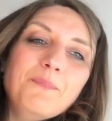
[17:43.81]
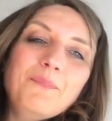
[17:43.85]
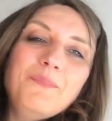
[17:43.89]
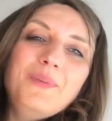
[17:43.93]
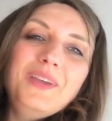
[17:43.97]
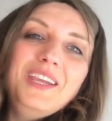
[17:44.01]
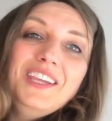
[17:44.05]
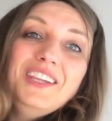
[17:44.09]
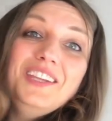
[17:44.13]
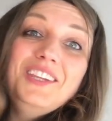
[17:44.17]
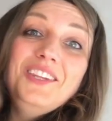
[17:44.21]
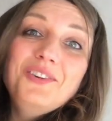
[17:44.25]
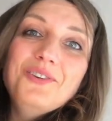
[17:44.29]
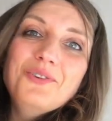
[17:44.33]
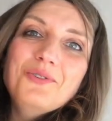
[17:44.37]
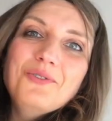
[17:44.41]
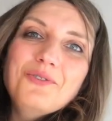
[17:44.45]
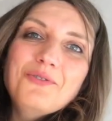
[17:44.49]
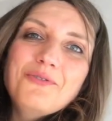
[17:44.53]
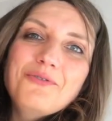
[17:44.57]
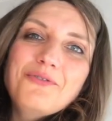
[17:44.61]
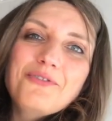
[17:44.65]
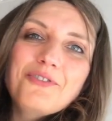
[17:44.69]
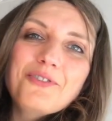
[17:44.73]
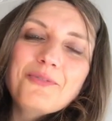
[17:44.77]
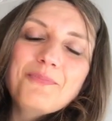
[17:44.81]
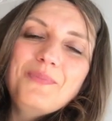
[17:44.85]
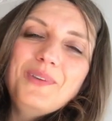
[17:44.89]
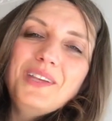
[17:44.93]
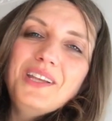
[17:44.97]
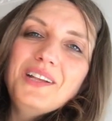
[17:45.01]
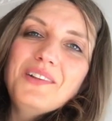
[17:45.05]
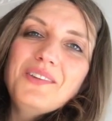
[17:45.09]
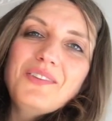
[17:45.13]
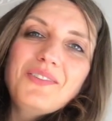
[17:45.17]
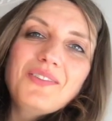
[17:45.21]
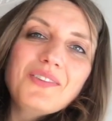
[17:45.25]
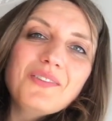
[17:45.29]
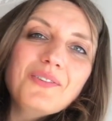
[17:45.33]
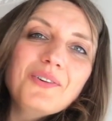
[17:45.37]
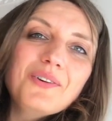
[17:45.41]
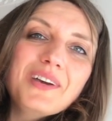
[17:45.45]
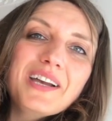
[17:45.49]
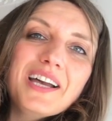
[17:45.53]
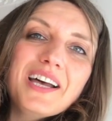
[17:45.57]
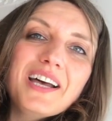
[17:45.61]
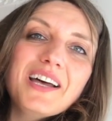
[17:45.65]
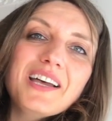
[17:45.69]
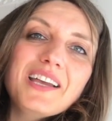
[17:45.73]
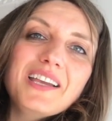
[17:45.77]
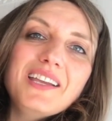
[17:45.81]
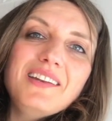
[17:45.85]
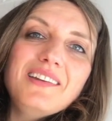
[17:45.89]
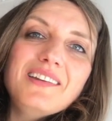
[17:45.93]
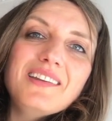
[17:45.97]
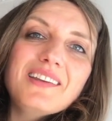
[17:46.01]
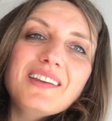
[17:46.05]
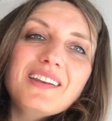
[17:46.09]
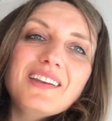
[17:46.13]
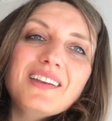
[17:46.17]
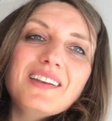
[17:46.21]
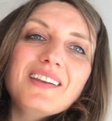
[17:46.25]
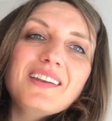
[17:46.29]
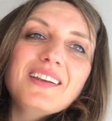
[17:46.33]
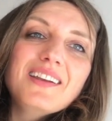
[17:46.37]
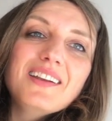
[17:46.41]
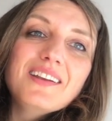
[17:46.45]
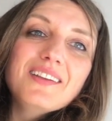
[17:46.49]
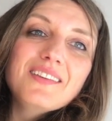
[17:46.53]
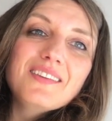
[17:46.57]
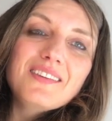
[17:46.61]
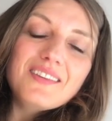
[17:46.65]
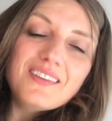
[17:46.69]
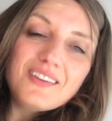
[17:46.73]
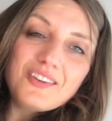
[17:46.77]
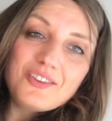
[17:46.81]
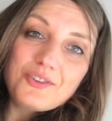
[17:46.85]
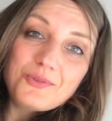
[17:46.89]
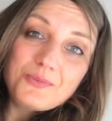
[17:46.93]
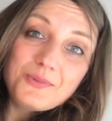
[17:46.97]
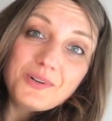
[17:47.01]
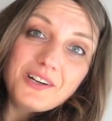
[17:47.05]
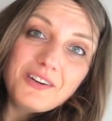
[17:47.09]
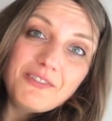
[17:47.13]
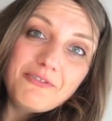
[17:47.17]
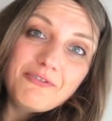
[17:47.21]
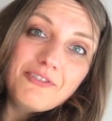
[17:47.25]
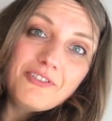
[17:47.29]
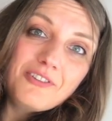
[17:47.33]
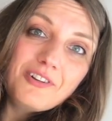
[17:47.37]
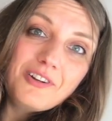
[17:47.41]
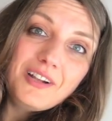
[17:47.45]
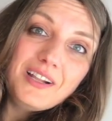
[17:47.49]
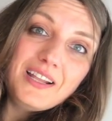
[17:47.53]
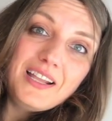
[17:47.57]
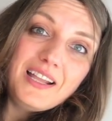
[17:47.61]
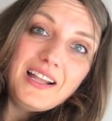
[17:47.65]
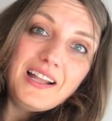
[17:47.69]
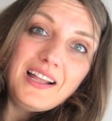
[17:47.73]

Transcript: being you, for being so kind and such a wonderful